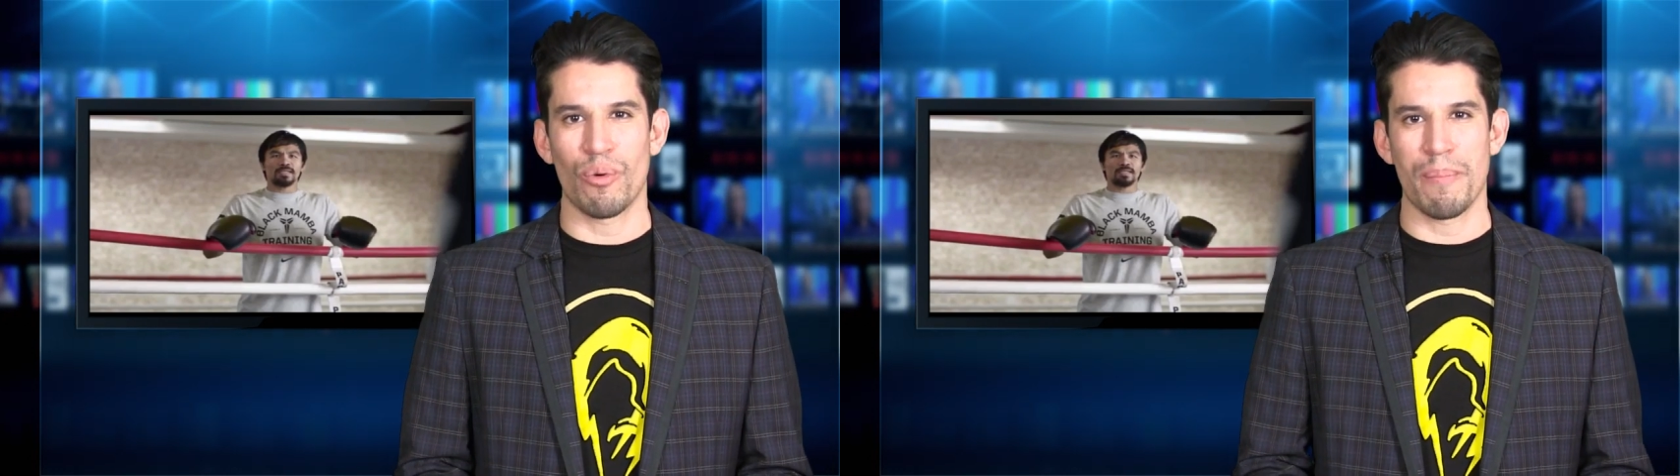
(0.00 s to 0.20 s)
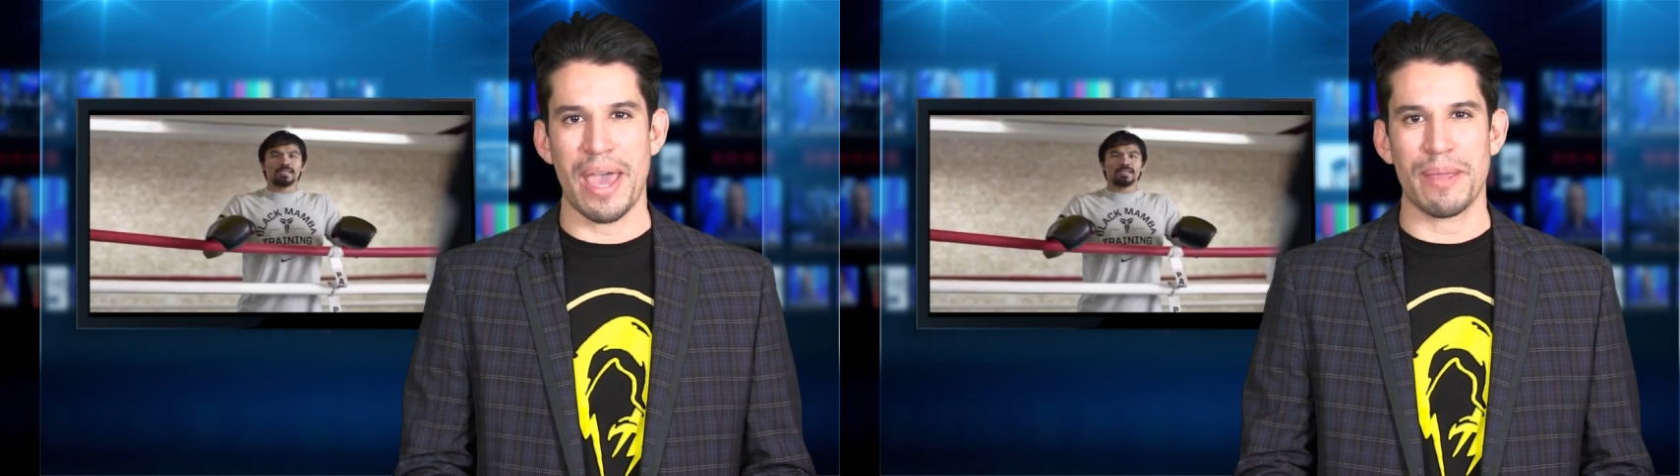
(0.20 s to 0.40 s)

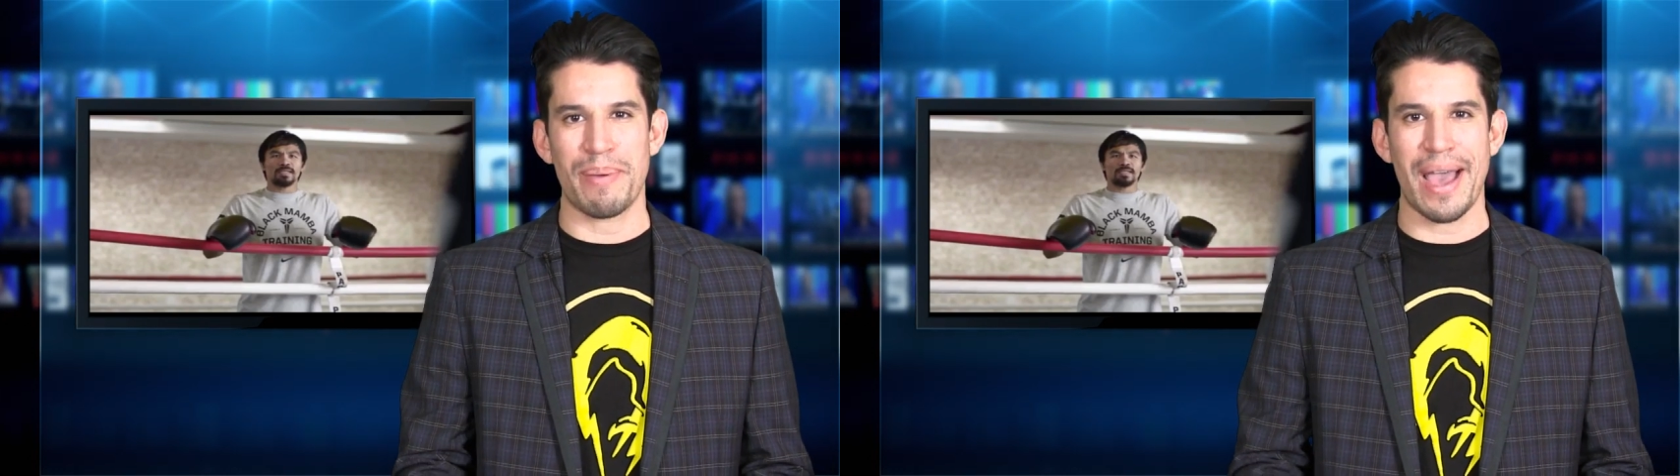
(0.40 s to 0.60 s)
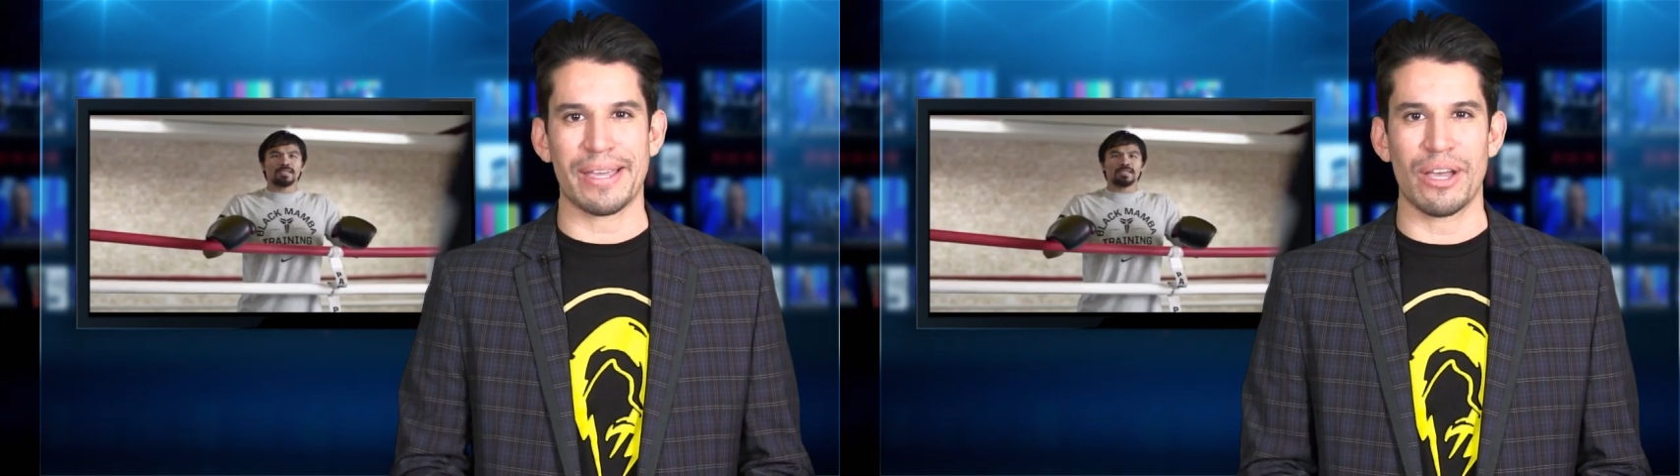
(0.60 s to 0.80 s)
where Manny
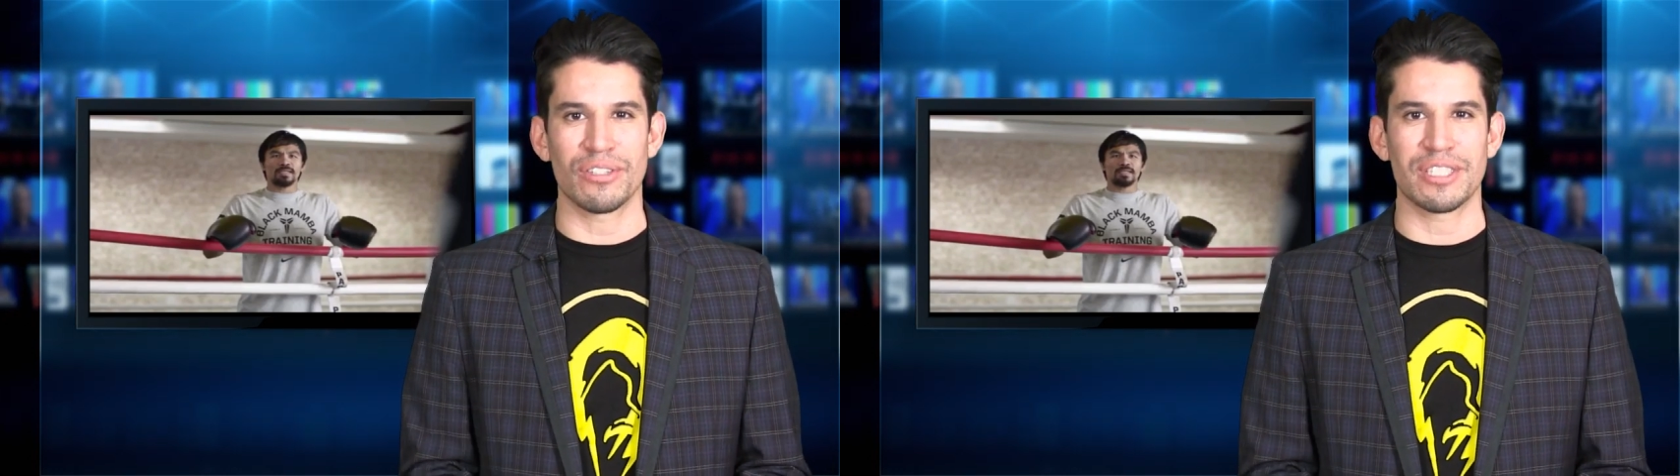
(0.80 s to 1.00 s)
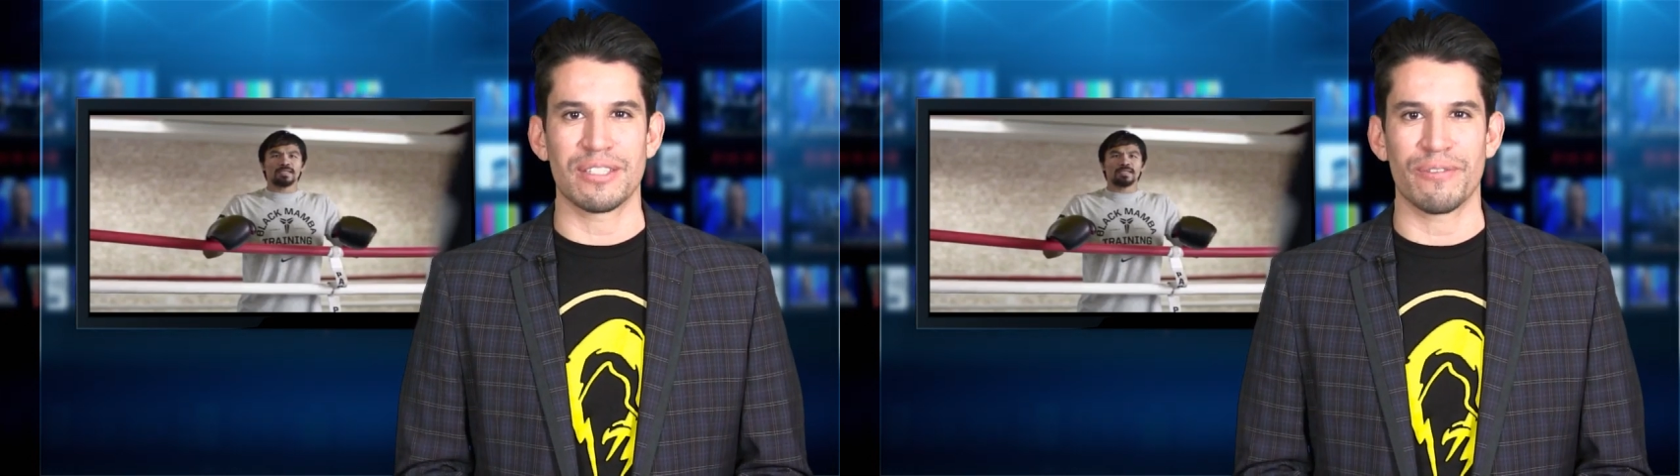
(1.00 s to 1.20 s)
Pacquiao is set